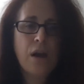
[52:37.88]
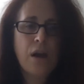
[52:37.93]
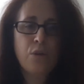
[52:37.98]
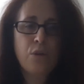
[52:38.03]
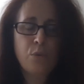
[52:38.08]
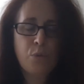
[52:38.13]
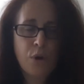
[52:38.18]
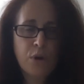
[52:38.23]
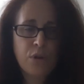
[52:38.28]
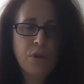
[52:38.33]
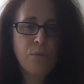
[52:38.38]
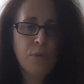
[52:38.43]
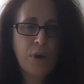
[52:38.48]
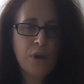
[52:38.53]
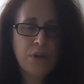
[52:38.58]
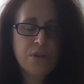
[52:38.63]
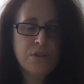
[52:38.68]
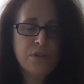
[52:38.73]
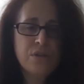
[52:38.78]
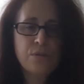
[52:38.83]
the work that
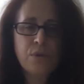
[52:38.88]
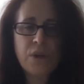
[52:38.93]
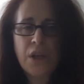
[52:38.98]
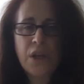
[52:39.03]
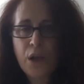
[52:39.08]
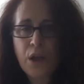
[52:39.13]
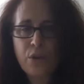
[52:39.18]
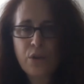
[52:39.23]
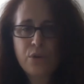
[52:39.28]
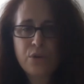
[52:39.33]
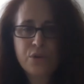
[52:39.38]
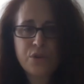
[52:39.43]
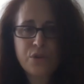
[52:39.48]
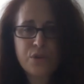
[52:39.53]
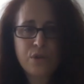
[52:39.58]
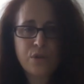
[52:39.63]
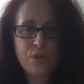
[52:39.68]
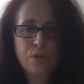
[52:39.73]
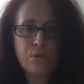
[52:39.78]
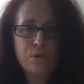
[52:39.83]
Marx is doing and others
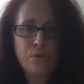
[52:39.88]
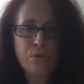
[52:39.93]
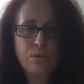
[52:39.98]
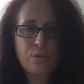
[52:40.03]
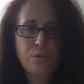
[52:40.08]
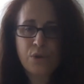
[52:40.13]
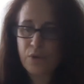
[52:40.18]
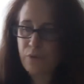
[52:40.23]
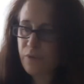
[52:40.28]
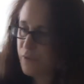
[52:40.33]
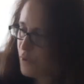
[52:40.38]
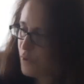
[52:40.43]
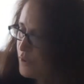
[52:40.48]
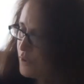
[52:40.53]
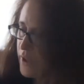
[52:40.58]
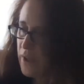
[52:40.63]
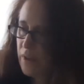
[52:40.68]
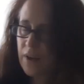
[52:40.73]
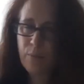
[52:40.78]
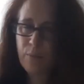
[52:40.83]
to, we're
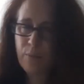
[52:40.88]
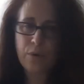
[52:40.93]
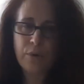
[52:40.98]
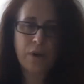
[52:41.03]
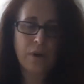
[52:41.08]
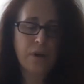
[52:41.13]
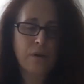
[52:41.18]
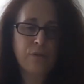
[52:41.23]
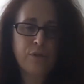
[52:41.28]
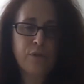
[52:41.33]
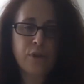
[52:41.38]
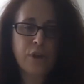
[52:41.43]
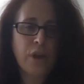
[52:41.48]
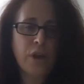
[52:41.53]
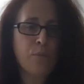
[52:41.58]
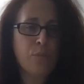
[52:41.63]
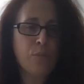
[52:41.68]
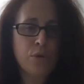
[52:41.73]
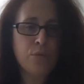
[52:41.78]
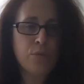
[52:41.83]
fully
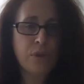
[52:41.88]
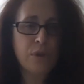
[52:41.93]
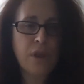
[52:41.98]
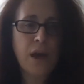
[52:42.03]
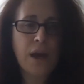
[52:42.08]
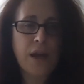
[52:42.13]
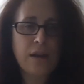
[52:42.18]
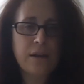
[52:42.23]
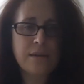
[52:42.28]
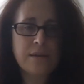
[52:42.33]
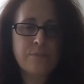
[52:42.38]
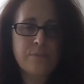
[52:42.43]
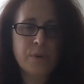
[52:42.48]
on board with that.